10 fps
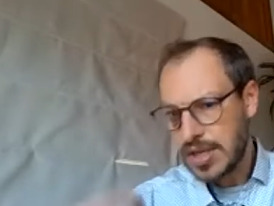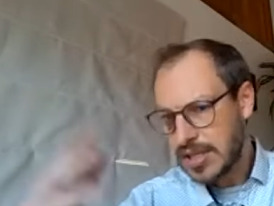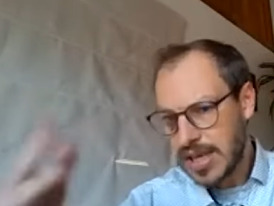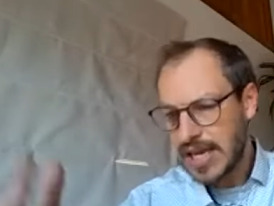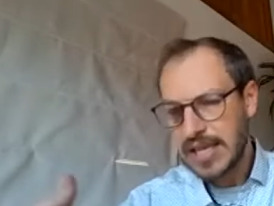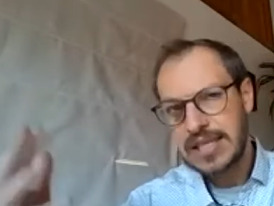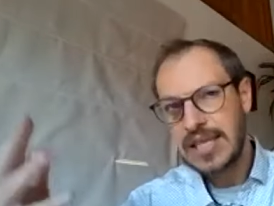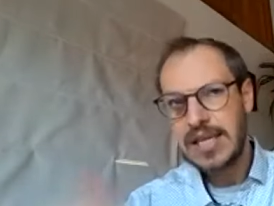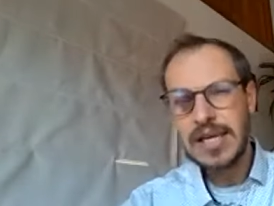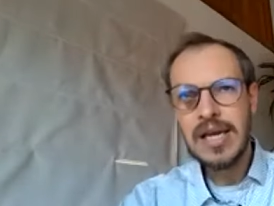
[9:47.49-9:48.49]
That's like, let's say,
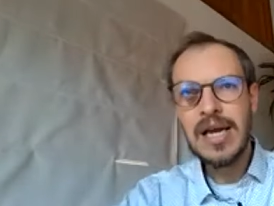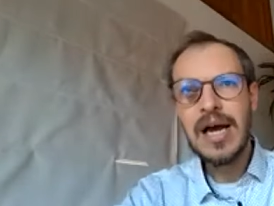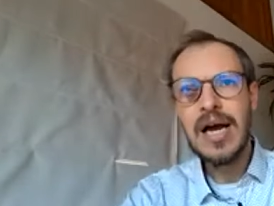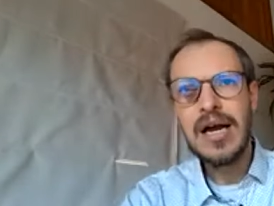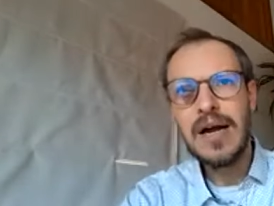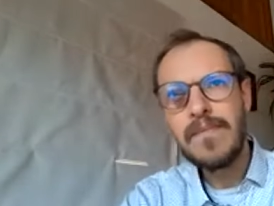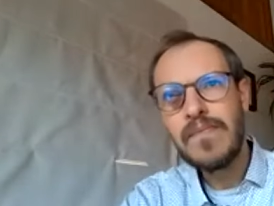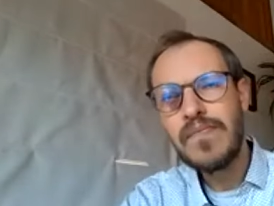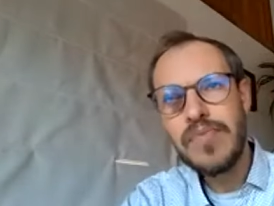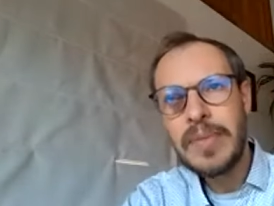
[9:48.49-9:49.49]
uh,
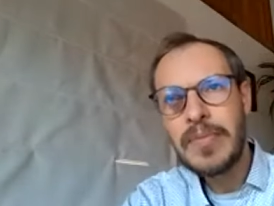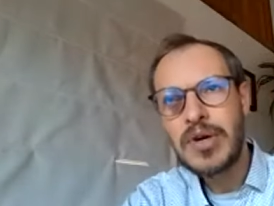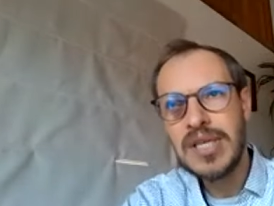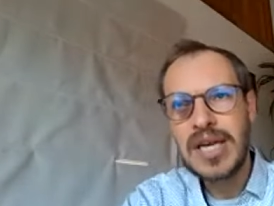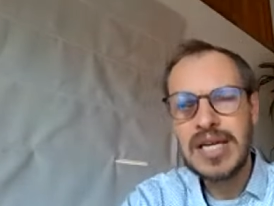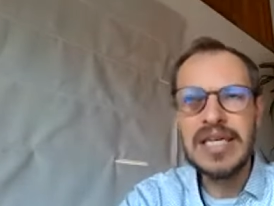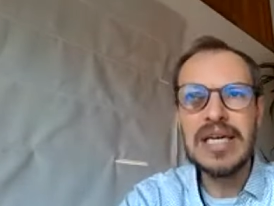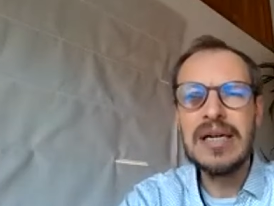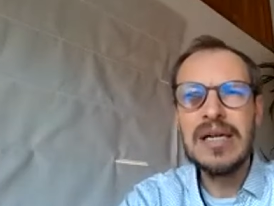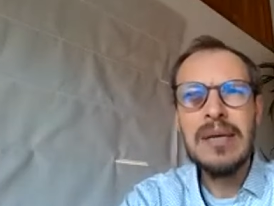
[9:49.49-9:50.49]
democratic ideal.
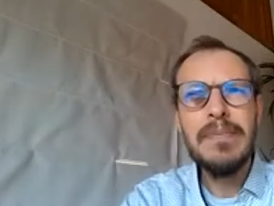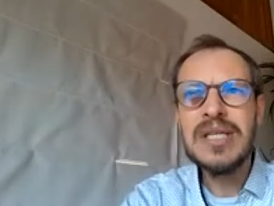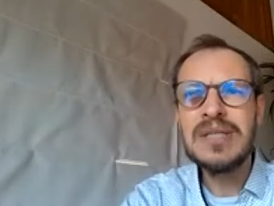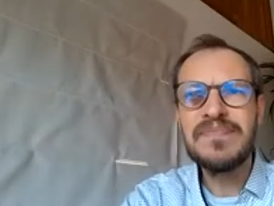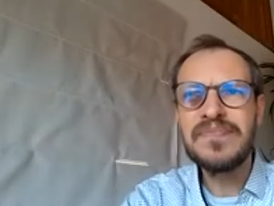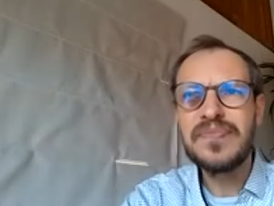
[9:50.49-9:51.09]
But